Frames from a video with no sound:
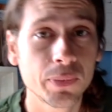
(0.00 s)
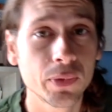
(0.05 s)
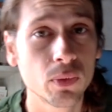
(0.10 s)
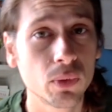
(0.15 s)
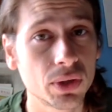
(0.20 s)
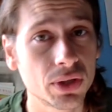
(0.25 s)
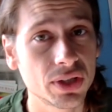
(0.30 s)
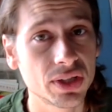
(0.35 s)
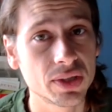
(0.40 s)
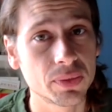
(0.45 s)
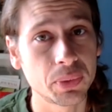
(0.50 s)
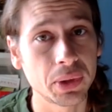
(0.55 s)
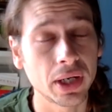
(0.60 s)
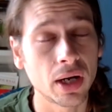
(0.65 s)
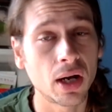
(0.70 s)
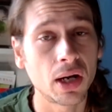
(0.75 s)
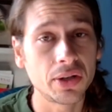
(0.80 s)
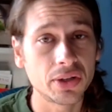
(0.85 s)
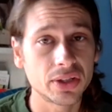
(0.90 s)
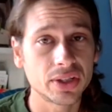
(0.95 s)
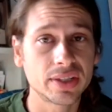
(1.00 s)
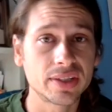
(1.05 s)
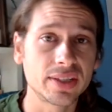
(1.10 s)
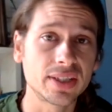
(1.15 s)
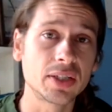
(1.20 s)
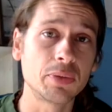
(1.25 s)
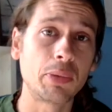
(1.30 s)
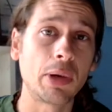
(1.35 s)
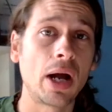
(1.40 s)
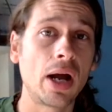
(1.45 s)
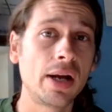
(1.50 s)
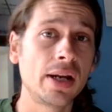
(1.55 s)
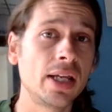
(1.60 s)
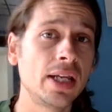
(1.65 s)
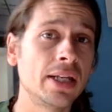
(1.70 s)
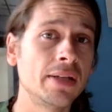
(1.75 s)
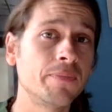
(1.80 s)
which is beyond just this body.